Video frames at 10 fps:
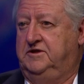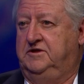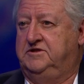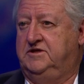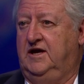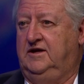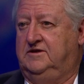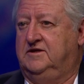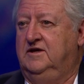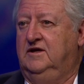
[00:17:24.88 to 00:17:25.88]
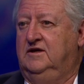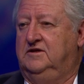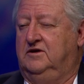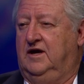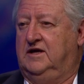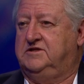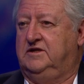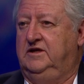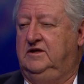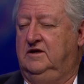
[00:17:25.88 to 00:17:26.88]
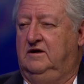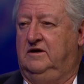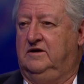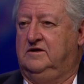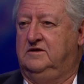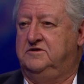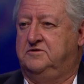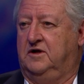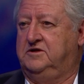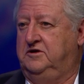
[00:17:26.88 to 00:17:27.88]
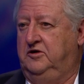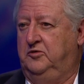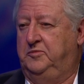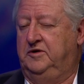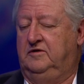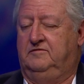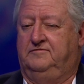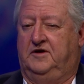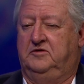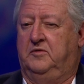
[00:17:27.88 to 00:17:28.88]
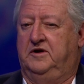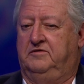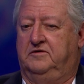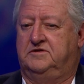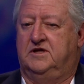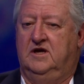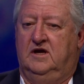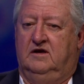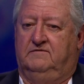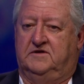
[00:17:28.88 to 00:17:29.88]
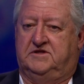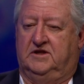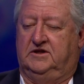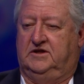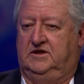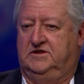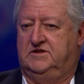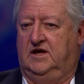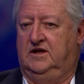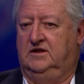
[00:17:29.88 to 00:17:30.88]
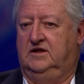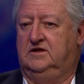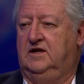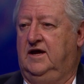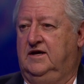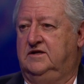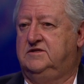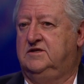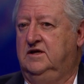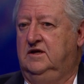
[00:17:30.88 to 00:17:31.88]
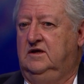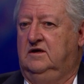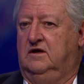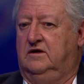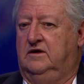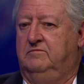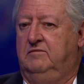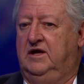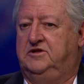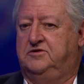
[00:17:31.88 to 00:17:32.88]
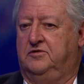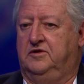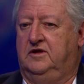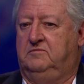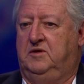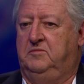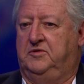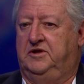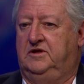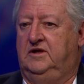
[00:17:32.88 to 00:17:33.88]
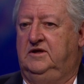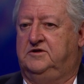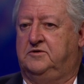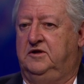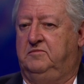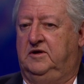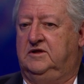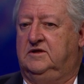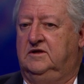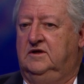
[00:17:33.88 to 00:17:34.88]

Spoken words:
in the state to actually construct and open and fund one of those facilities. And it has made sure that people that need treatment